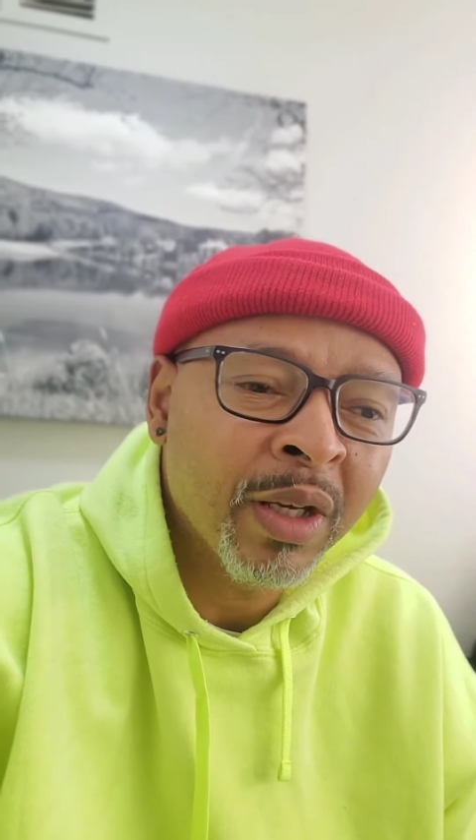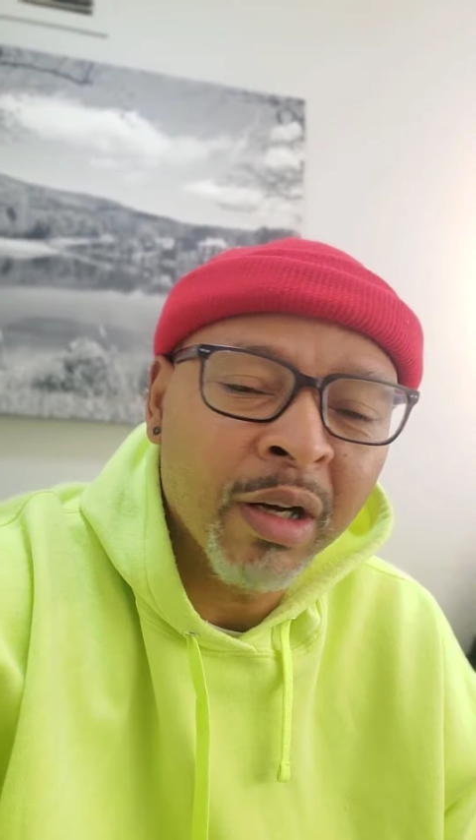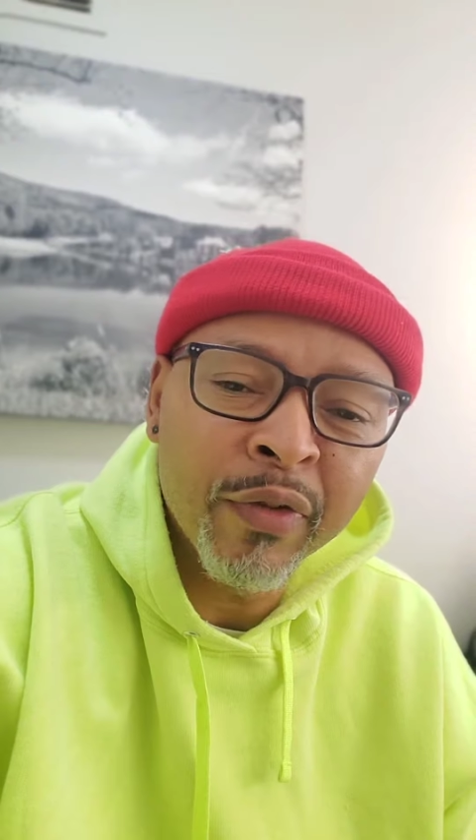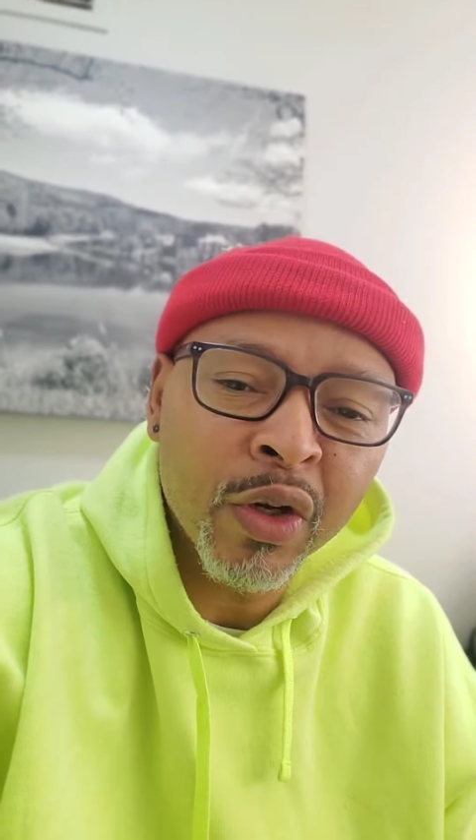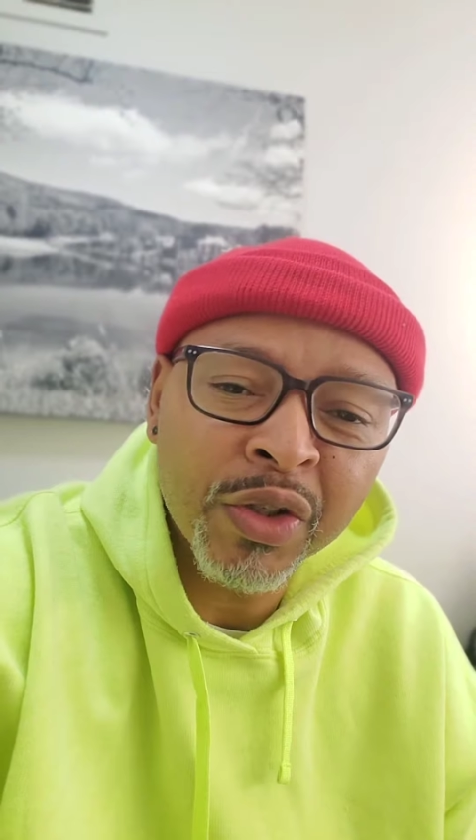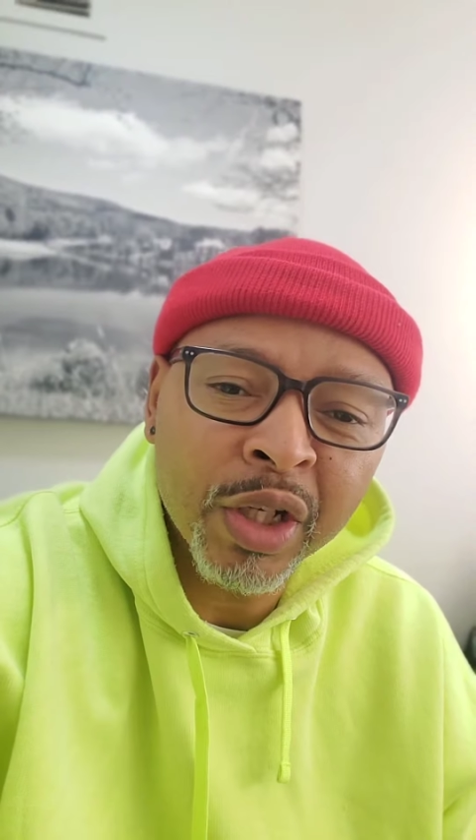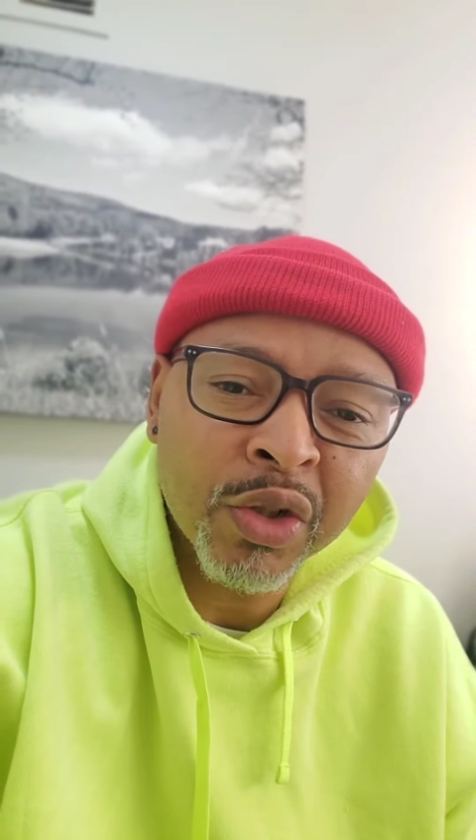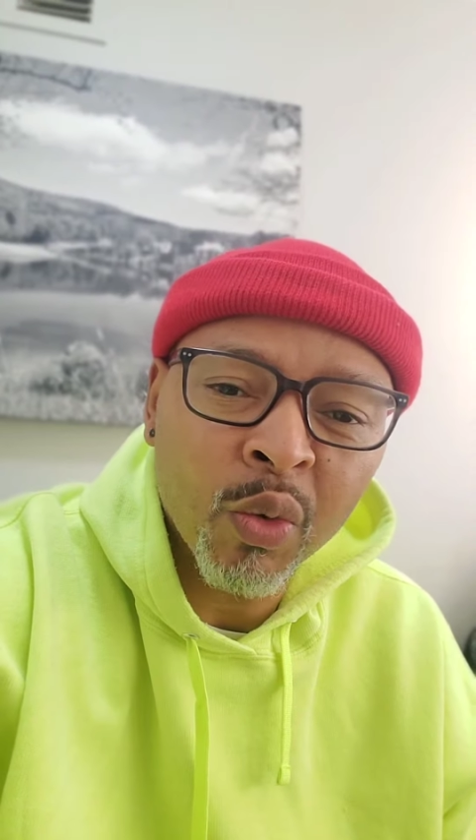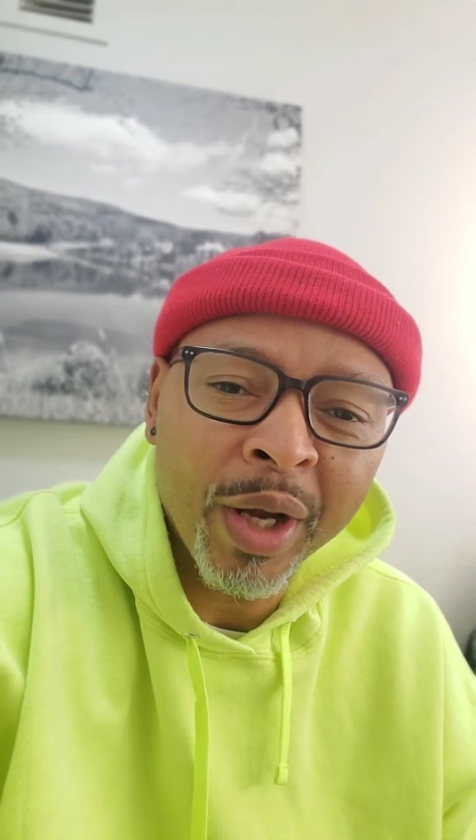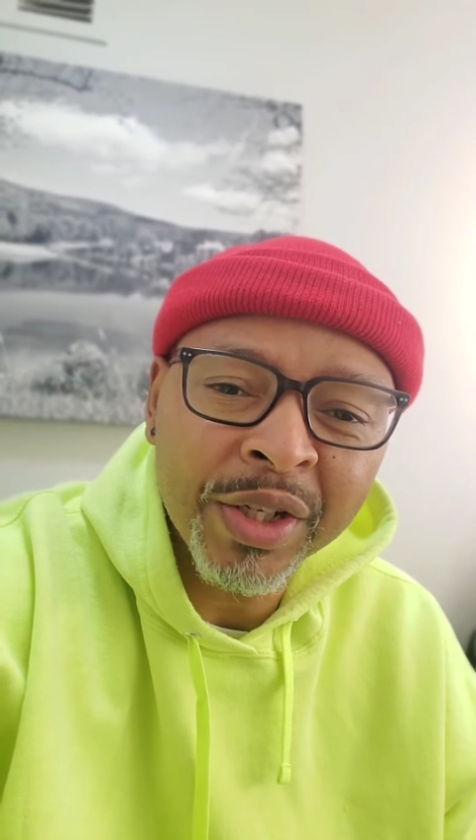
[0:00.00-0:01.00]
of your
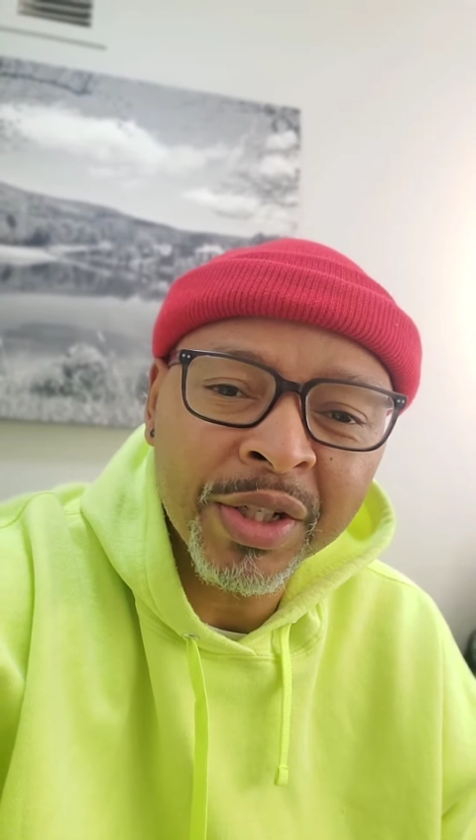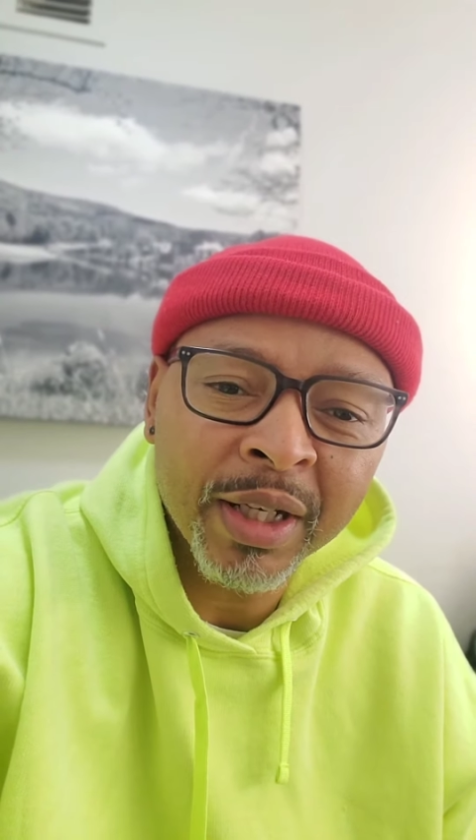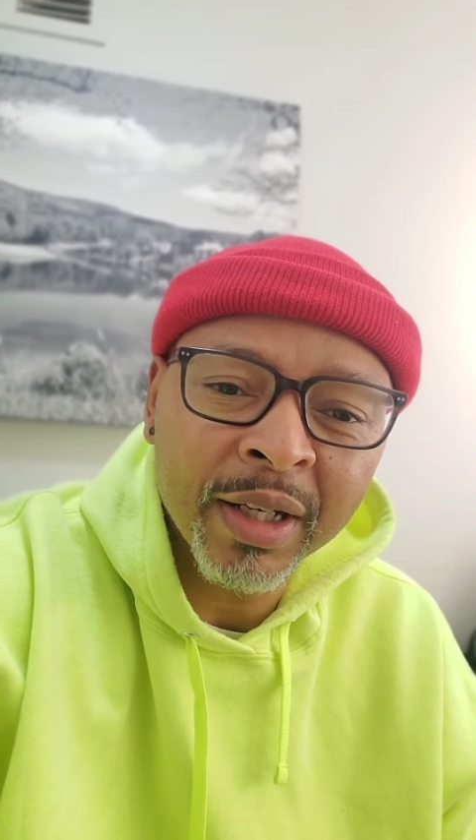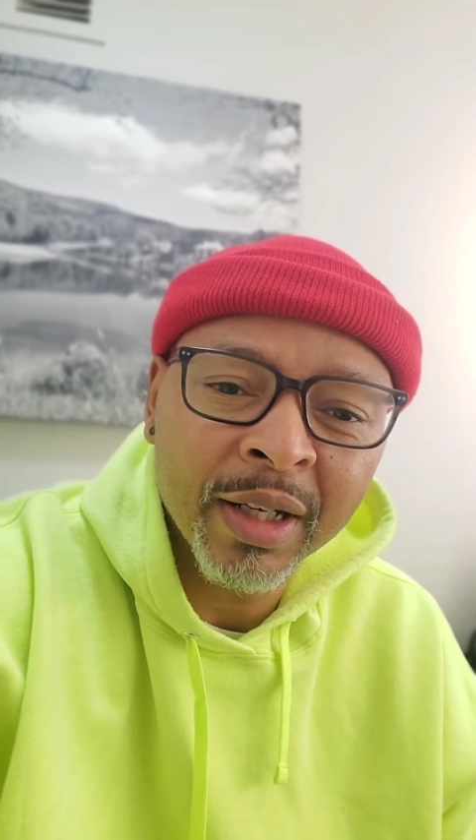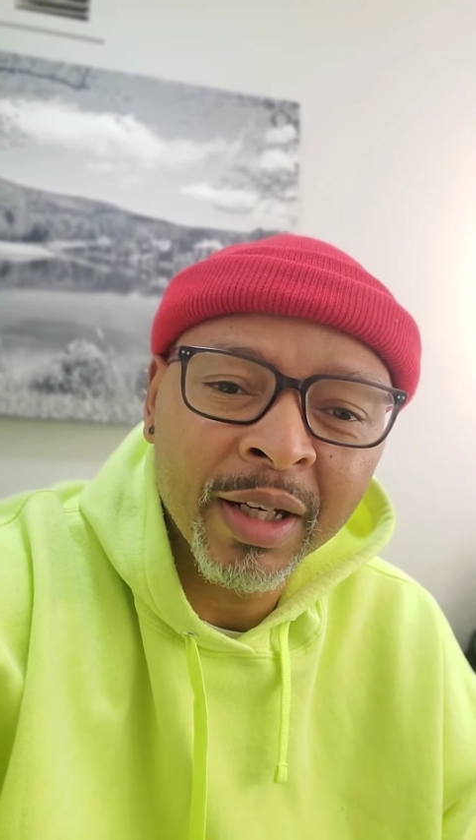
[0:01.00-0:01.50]
situation,